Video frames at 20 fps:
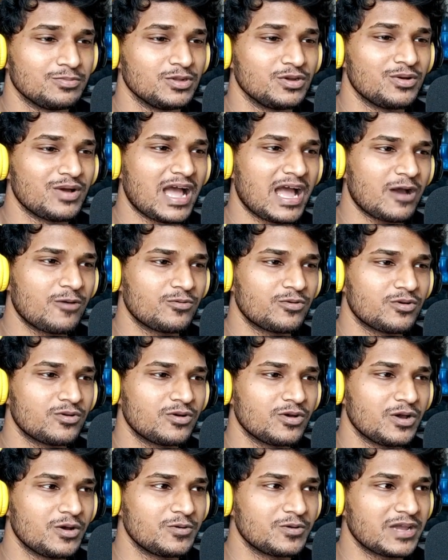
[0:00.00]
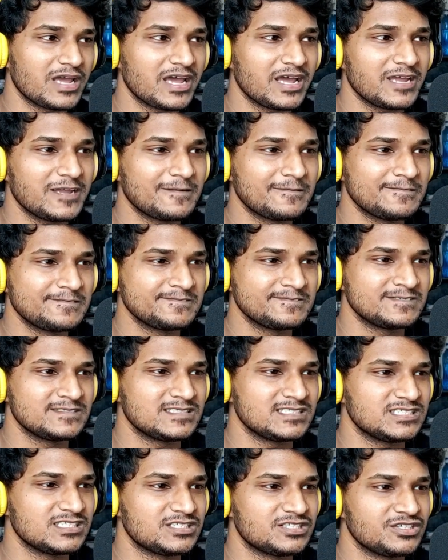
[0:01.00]
Blue Hour. Okay.
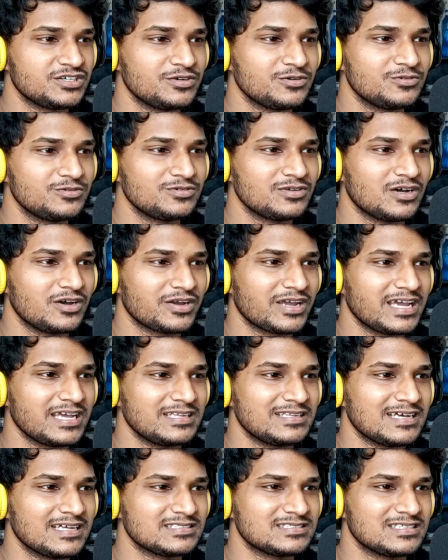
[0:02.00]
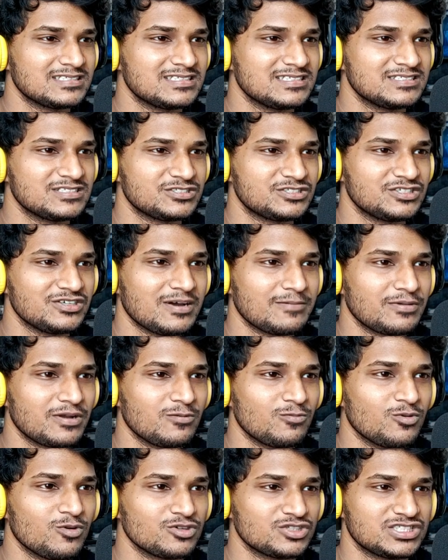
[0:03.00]
Teaser 2. Okay, that's it. Teaser 2. I'm
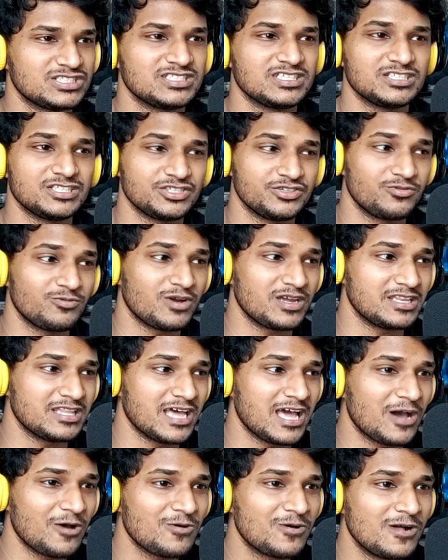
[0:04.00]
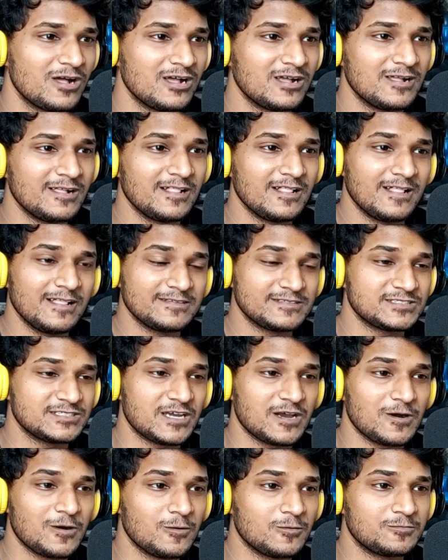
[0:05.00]
gonna watch Teaser 2 right now.
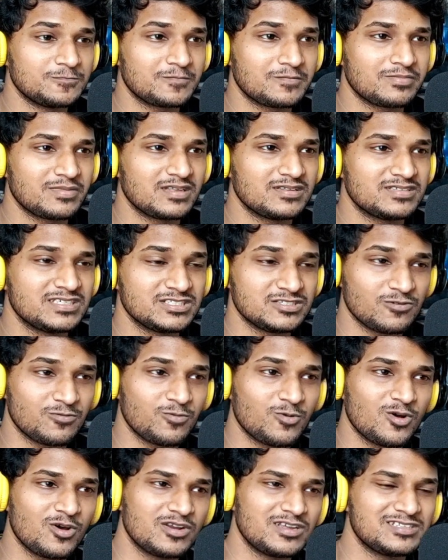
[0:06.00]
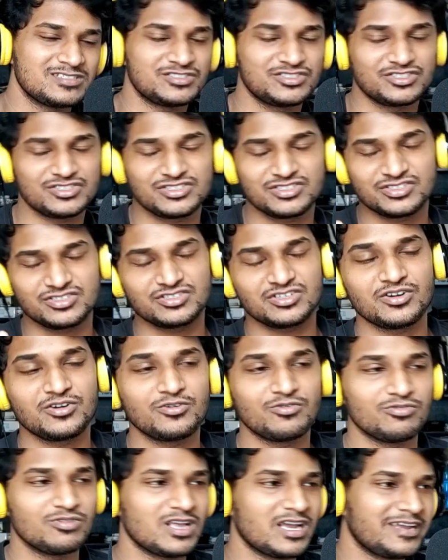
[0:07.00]
So Teaser 1 is just
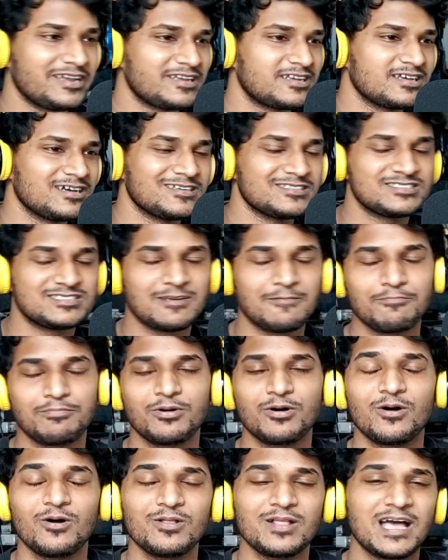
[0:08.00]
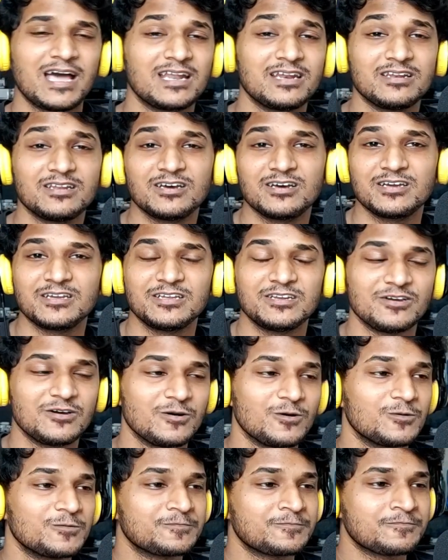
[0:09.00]
so, like, simple, and, you
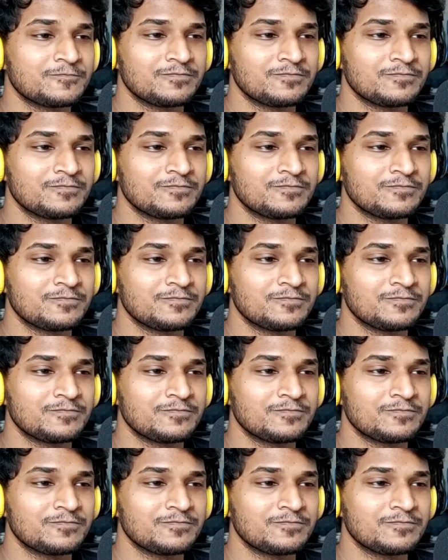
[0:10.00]
know,